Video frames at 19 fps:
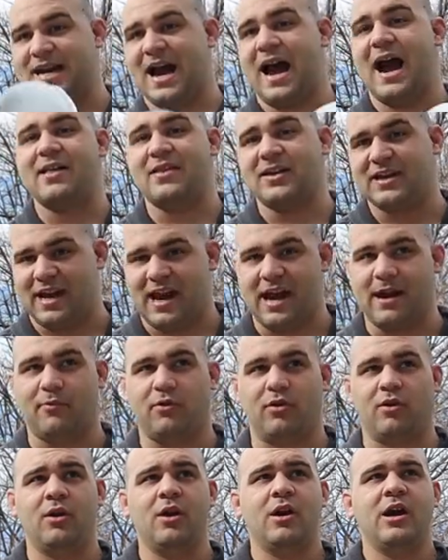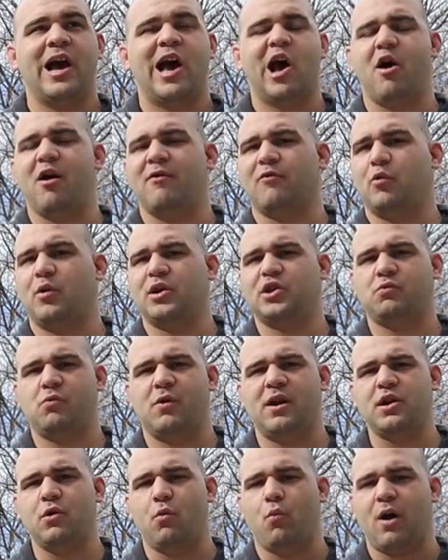tie the cable however which
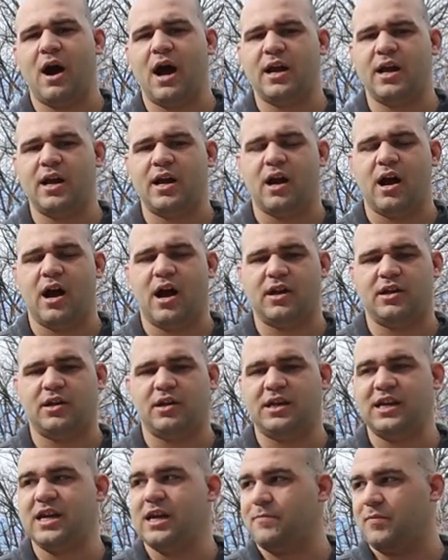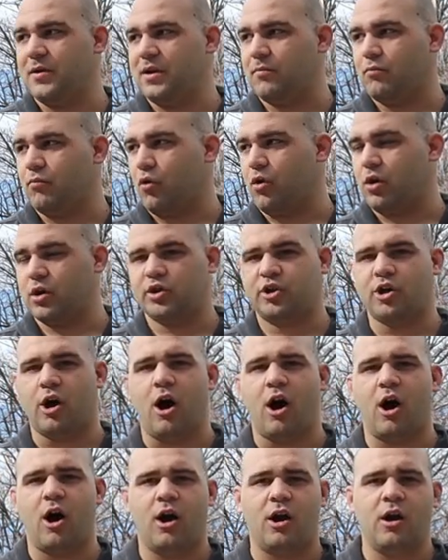way you want it uh, to keep it more
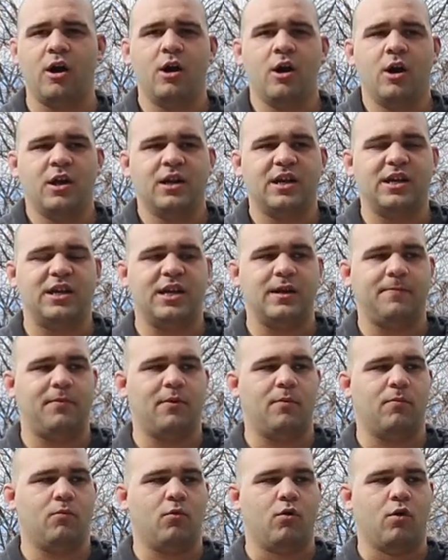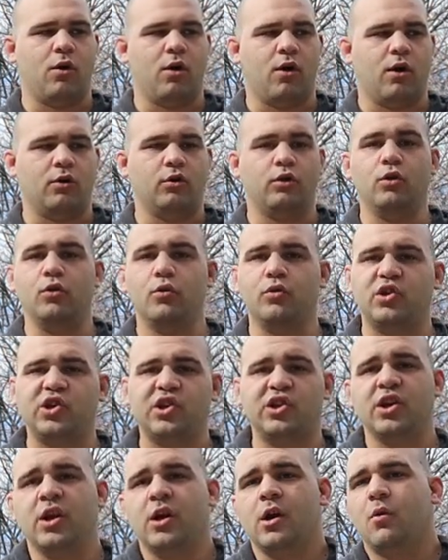taut, to keep it more
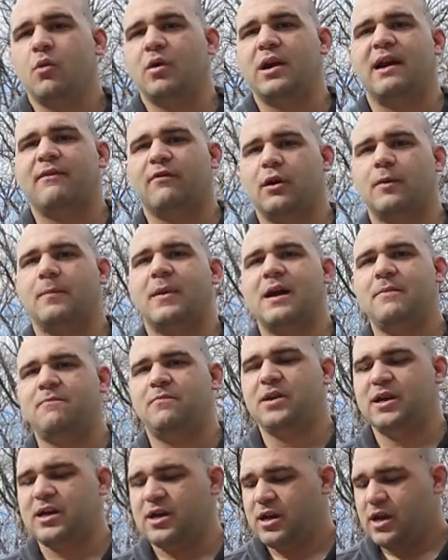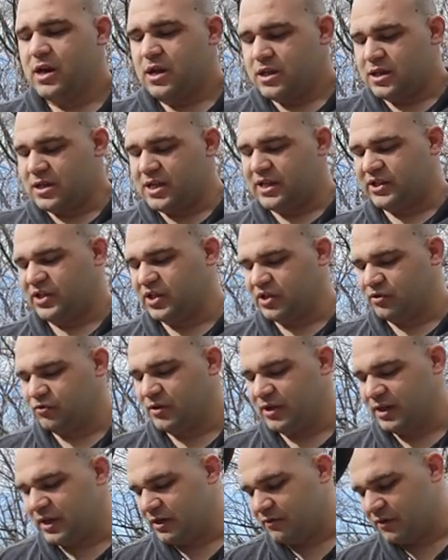loose, whatever it might be. This is
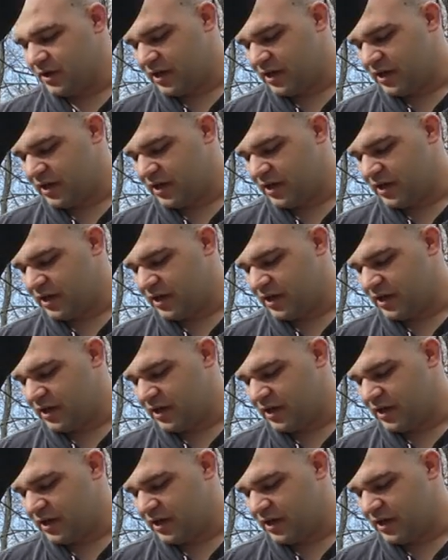really,